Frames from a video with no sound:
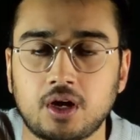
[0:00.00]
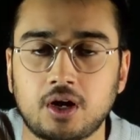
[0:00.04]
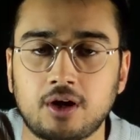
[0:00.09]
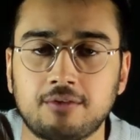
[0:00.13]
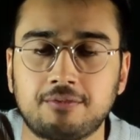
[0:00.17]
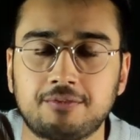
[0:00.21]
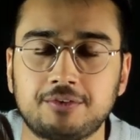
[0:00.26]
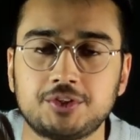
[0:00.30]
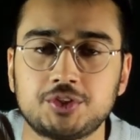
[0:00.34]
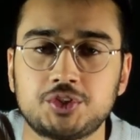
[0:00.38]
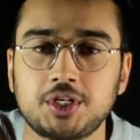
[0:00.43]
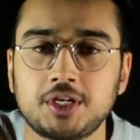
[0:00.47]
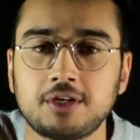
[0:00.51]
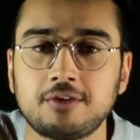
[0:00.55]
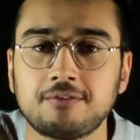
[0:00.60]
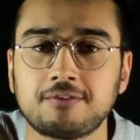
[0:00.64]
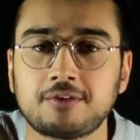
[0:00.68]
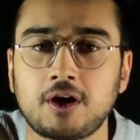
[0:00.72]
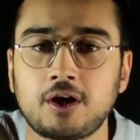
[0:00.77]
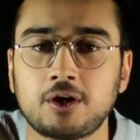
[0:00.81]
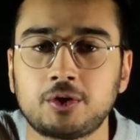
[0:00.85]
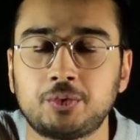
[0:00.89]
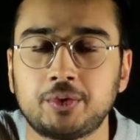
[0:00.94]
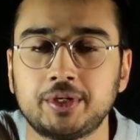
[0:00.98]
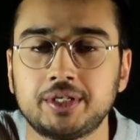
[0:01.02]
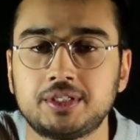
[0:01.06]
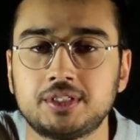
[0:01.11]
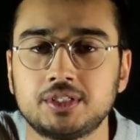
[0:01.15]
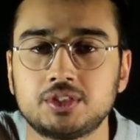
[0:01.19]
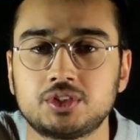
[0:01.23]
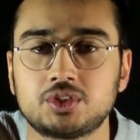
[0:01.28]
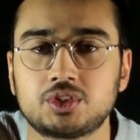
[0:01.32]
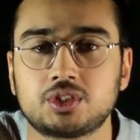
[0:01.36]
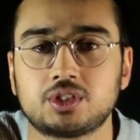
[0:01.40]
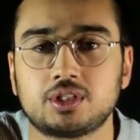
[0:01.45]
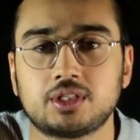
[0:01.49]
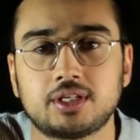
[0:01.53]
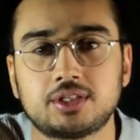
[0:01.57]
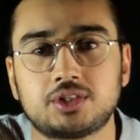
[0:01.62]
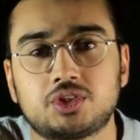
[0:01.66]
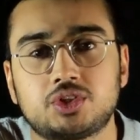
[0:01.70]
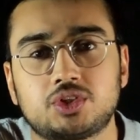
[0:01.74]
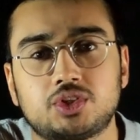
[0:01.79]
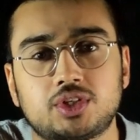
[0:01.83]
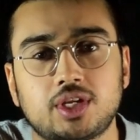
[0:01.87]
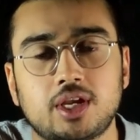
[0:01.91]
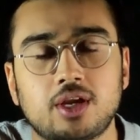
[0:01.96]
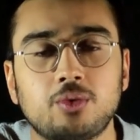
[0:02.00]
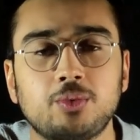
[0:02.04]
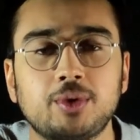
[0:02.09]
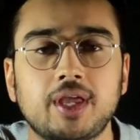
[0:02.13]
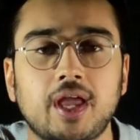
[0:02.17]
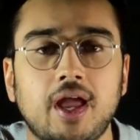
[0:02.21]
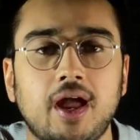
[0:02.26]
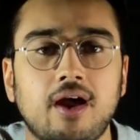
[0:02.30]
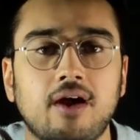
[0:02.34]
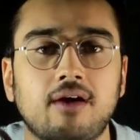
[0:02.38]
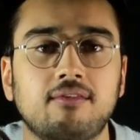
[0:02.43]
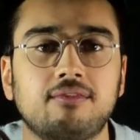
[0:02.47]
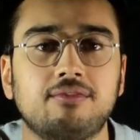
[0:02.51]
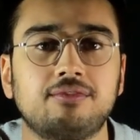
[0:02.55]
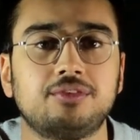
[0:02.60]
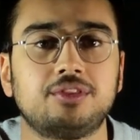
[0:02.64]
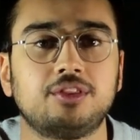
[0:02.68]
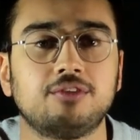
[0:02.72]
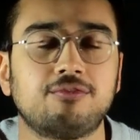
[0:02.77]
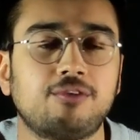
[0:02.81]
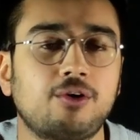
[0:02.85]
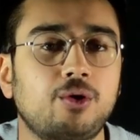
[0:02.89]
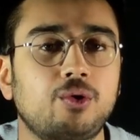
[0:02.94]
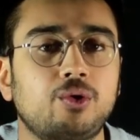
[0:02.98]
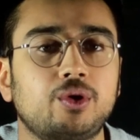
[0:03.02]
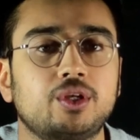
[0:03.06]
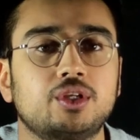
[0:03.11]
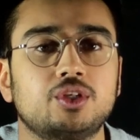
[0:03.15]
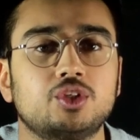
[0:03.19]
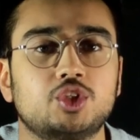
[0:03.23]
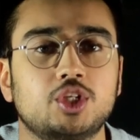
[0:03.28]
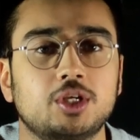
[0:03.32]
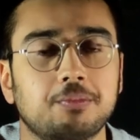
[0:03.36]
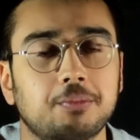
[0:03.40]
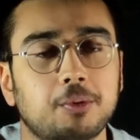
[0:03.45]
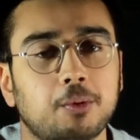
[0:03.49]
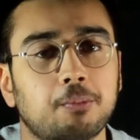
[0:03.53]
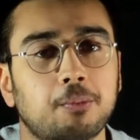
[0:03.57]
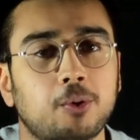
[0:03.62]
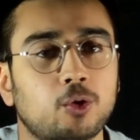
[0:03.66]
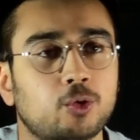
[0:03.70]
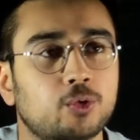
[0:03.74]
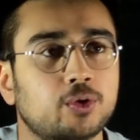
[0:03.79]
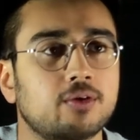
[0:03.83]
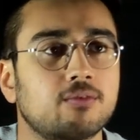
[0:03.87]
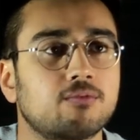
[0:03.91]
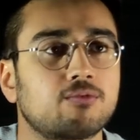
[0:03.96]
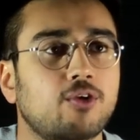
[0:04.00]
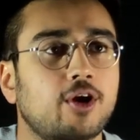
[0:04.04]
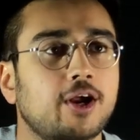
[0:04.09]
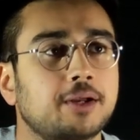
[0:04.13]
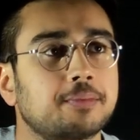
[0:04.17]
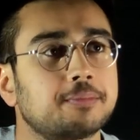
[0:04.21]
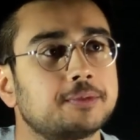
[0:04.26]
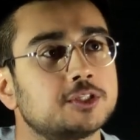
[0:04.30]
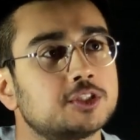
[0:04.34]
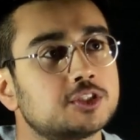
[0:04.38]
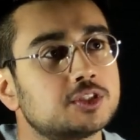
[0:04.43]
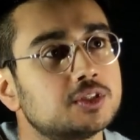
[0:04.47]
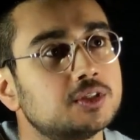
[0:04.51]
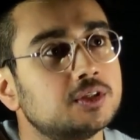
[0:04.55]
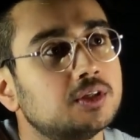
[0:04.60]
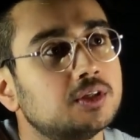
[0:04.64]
For the sake of concreteness, let's say we have the following sample program fragment.